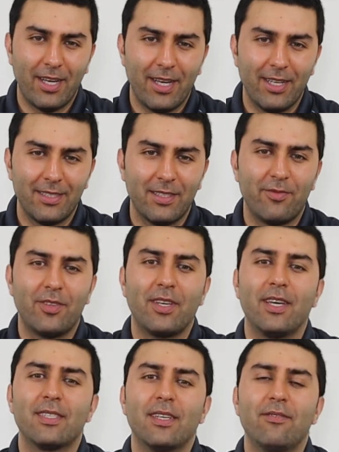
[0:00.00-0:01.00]
guys. If you
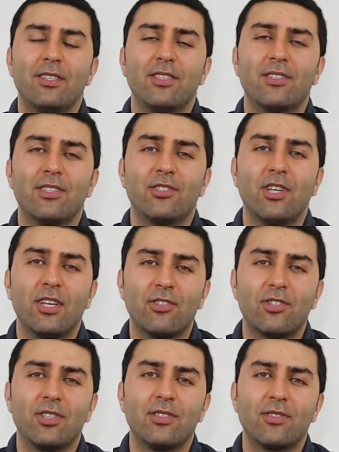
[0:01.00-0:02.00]
guys have any
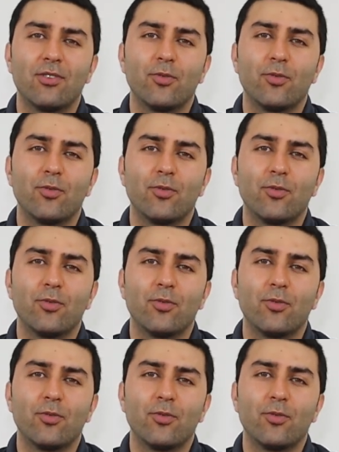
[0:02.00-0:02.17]
suggestions